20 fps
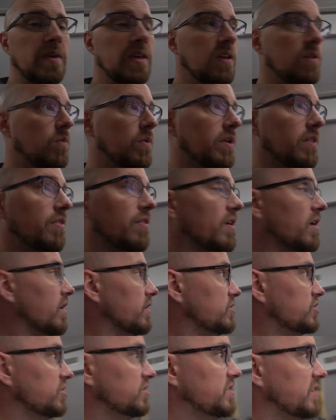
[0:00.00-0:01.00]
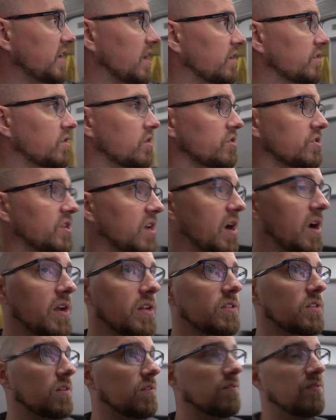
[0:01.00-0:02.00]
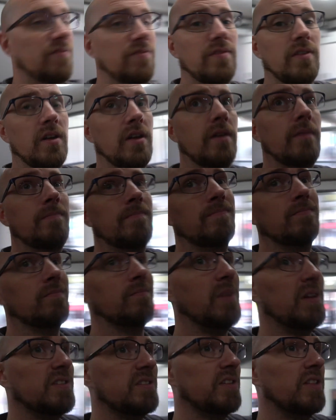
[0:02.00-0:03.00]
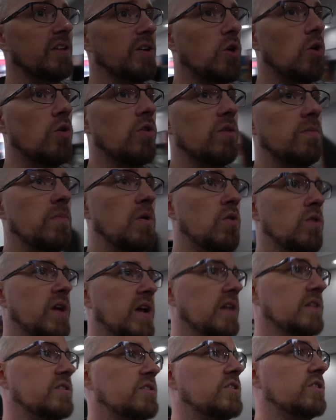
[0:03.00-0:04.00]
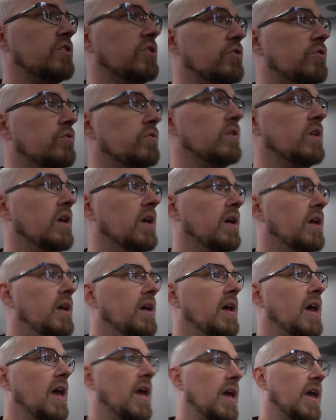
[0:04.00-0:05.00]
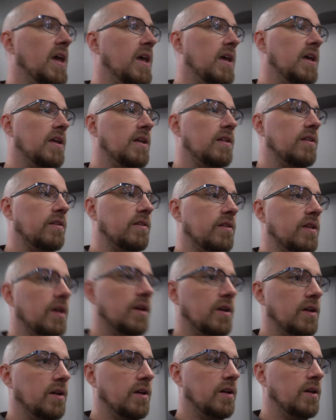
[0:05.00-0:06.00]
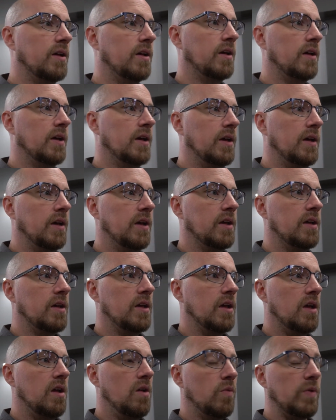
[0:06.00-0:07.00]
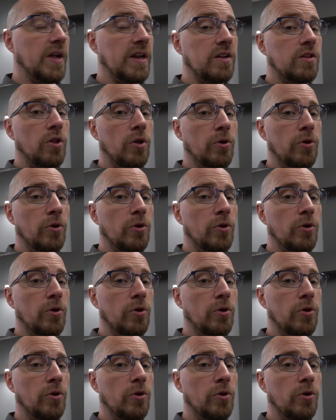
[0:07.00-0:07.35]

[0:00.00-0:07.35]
me with just the undersides of basically all the bulkheads to do. And we're getting